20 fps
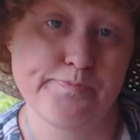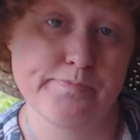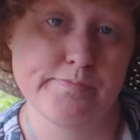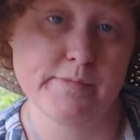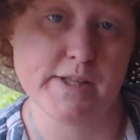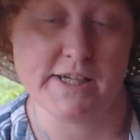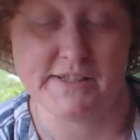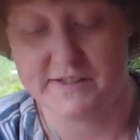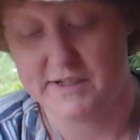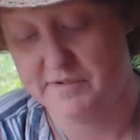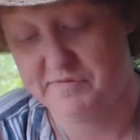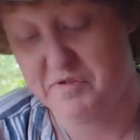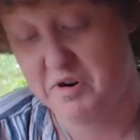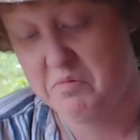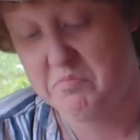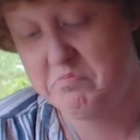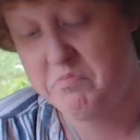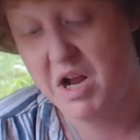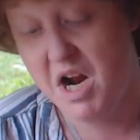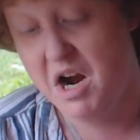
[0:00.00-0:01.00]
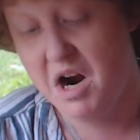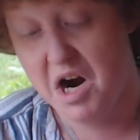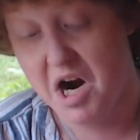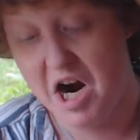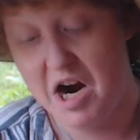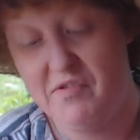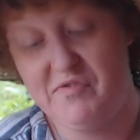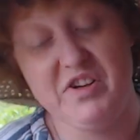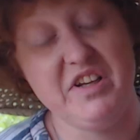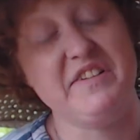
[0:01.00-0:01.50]
aside from
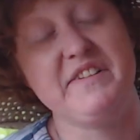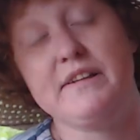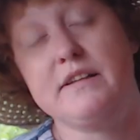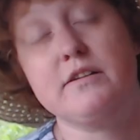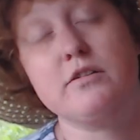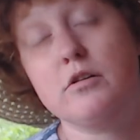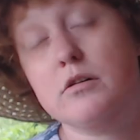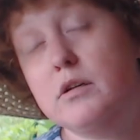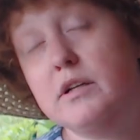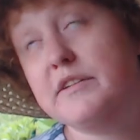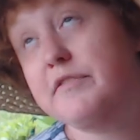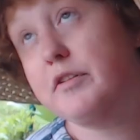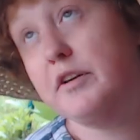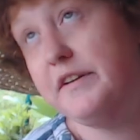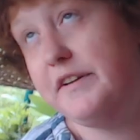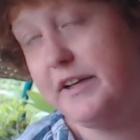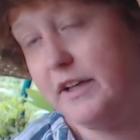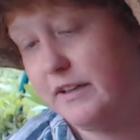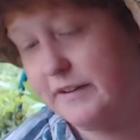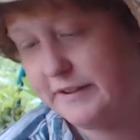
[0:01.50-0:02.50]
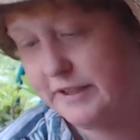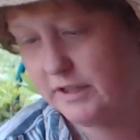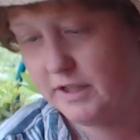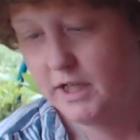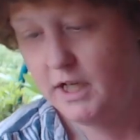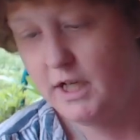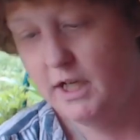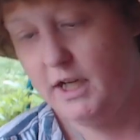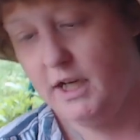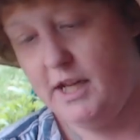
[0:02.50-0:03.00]
obvious external differences.
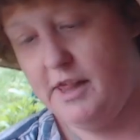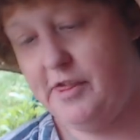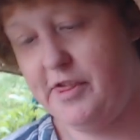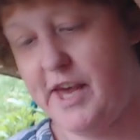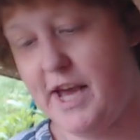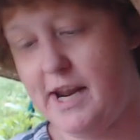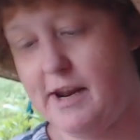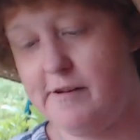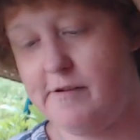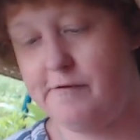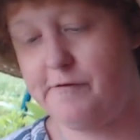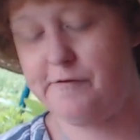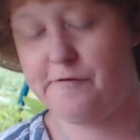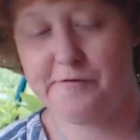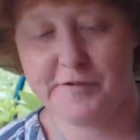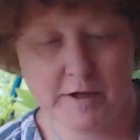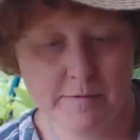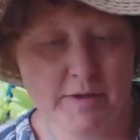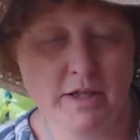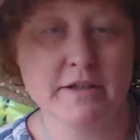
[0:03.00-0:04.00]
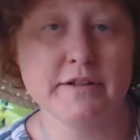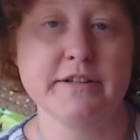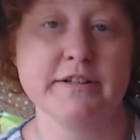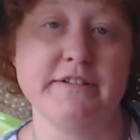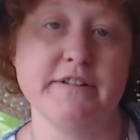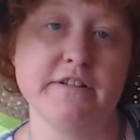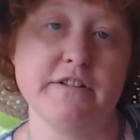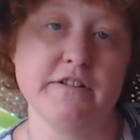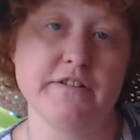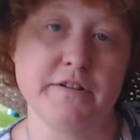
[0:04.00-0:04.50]
That femaleness
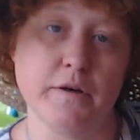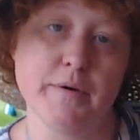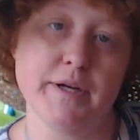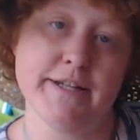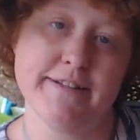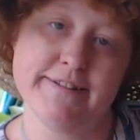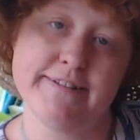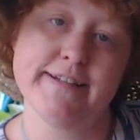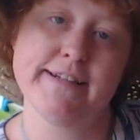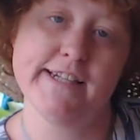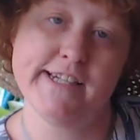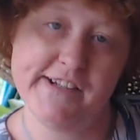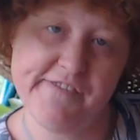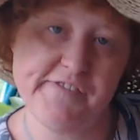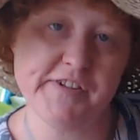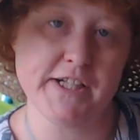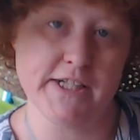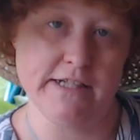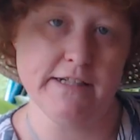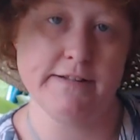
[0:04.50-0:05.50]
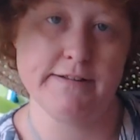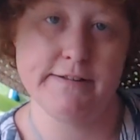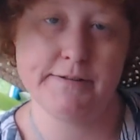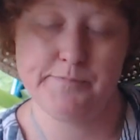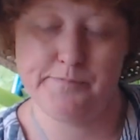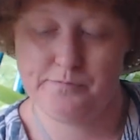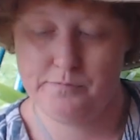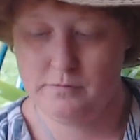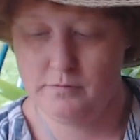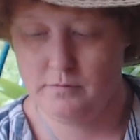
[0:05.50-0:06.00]
is so insignificant.
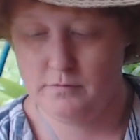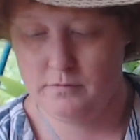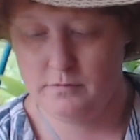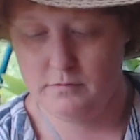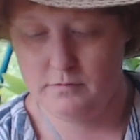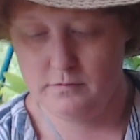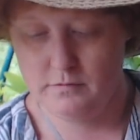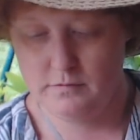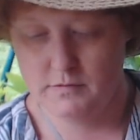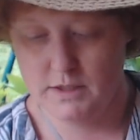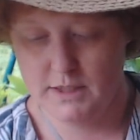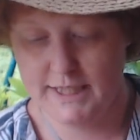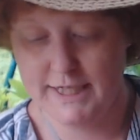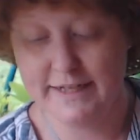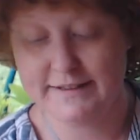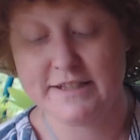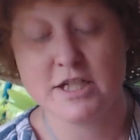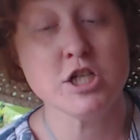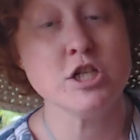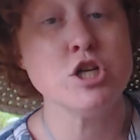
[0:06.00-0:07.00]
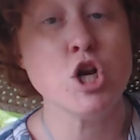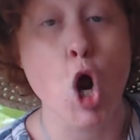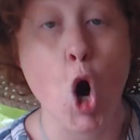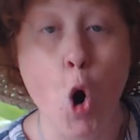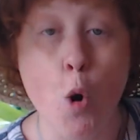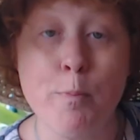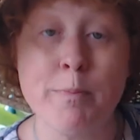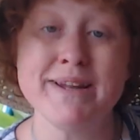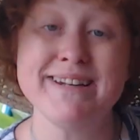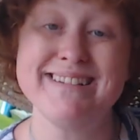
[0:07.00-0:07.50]
It has no
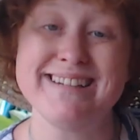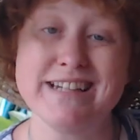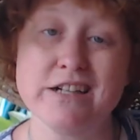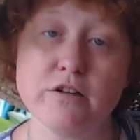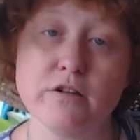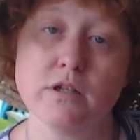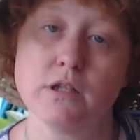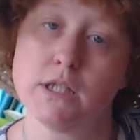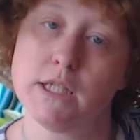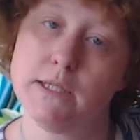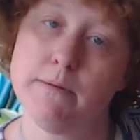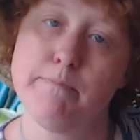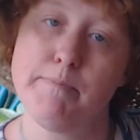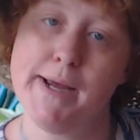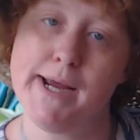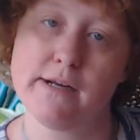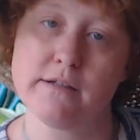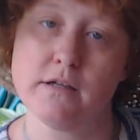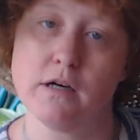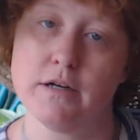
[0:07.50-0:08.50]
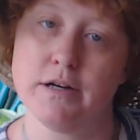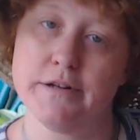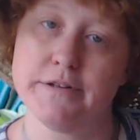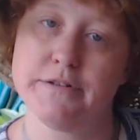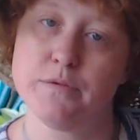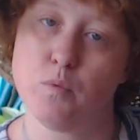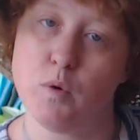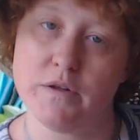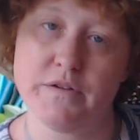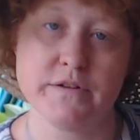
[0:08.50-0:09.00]
material impact on us
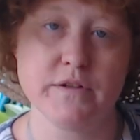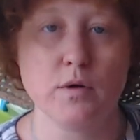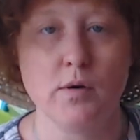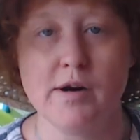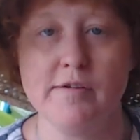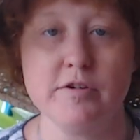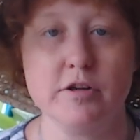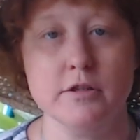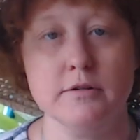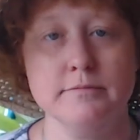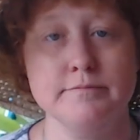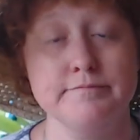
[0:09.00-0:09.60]
whatsoever.